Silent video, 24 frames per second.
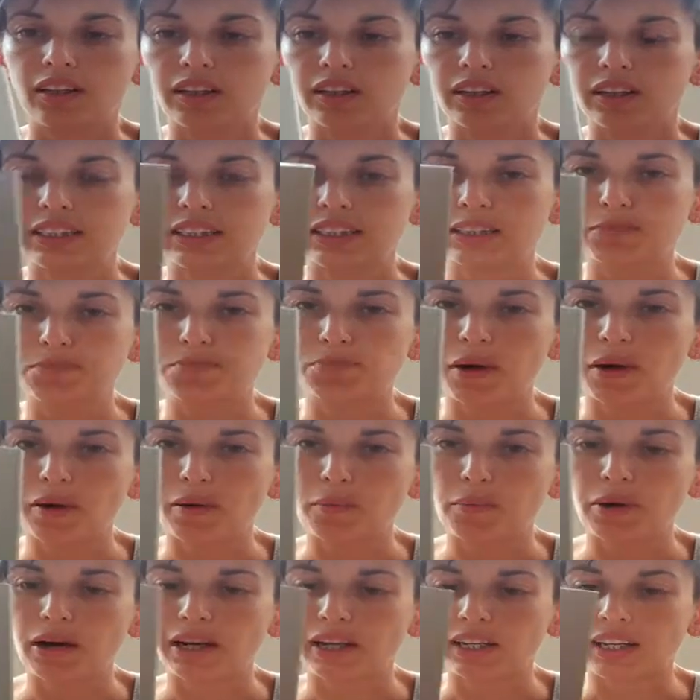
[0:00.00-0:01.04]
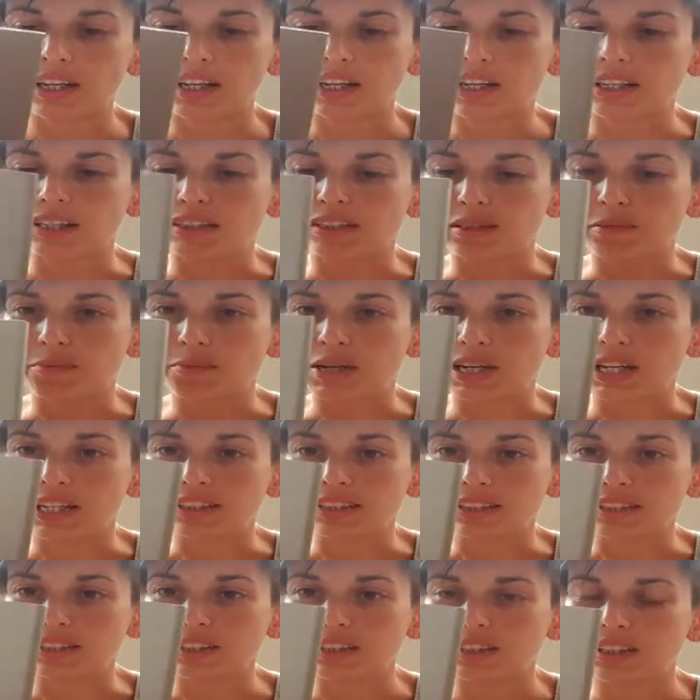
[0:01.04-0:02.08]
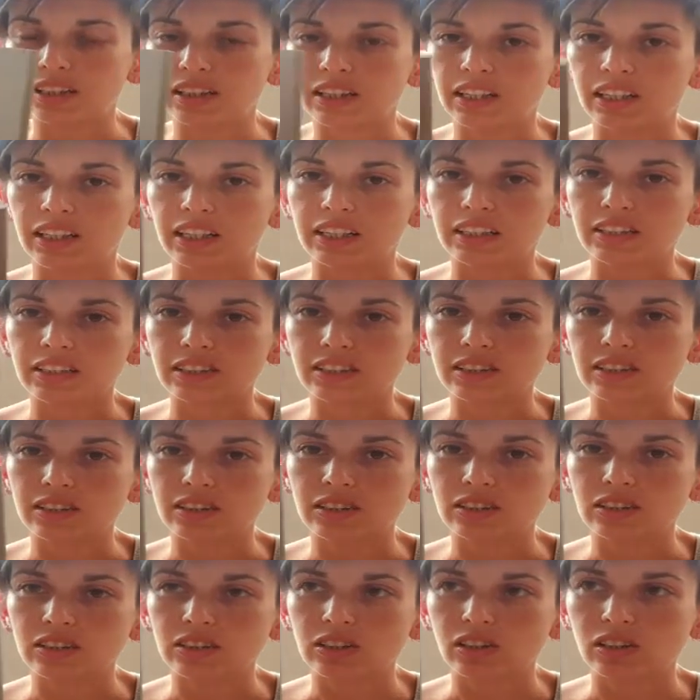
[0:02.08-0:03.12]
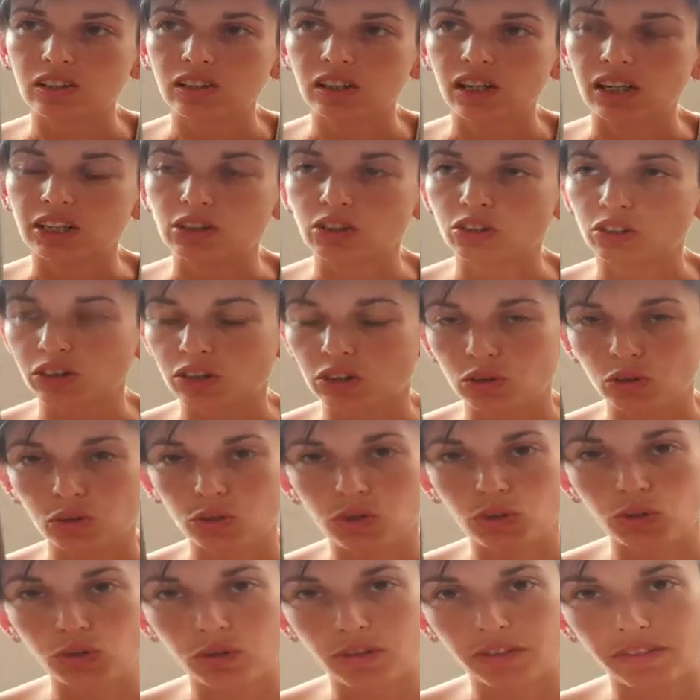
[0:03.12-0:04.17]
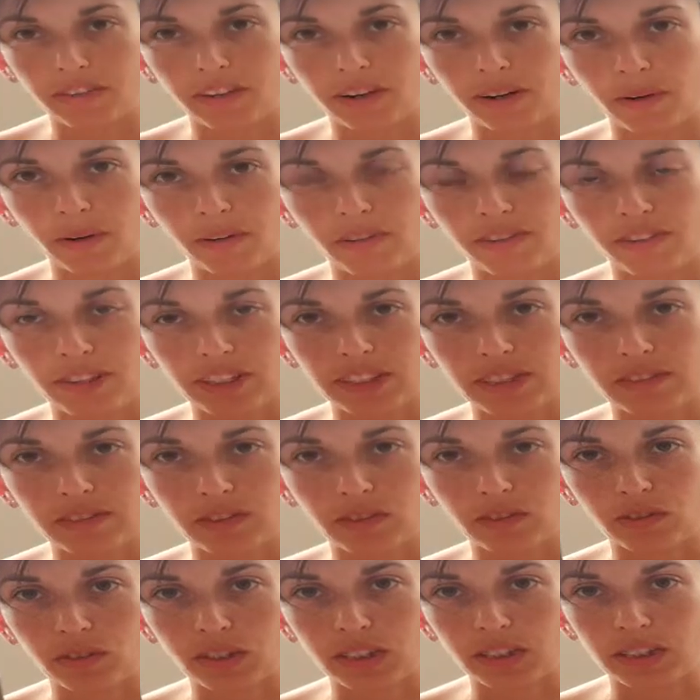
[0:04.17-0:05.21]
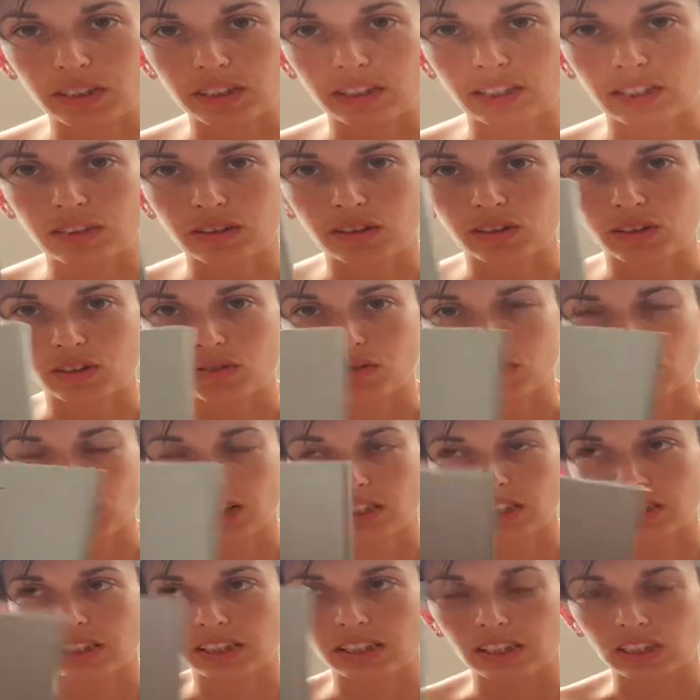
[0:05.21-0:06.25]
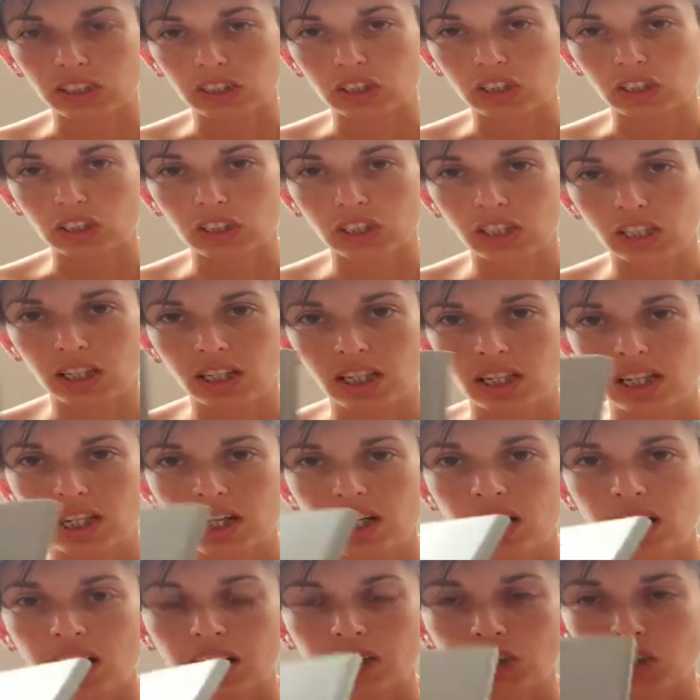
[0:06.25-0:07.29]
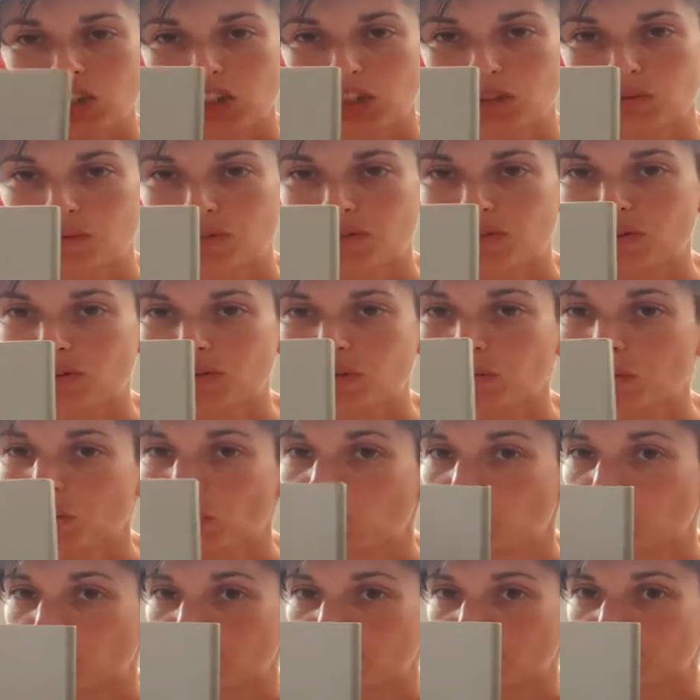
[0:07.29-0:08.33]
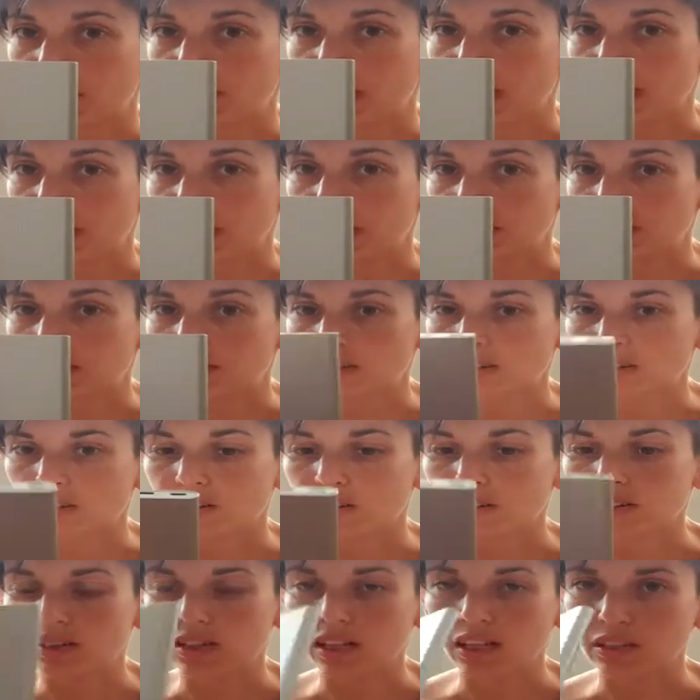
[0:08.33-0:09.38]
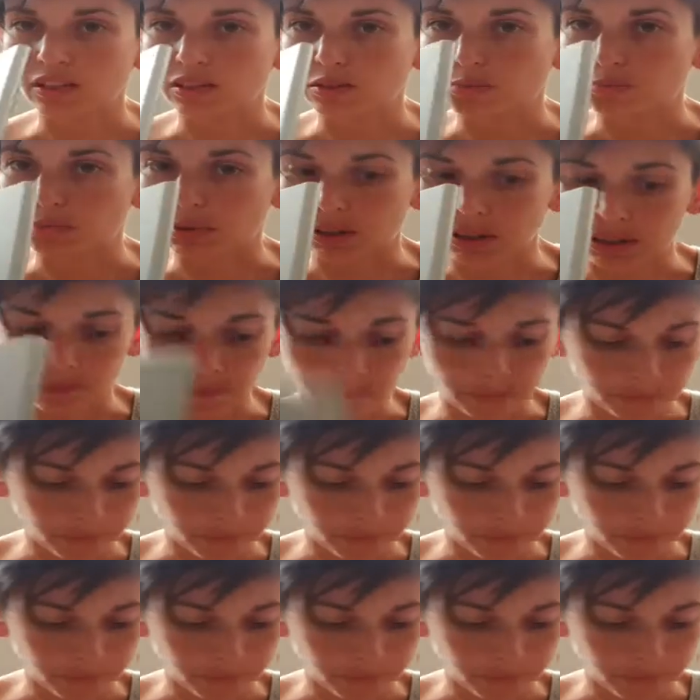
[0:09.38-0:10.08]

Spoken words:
This power pack is amazing. I took it to a 24-hour festival recently, so Friday, Saturday and Sunday, and it charged my phone all 3 days, so that's brilliant.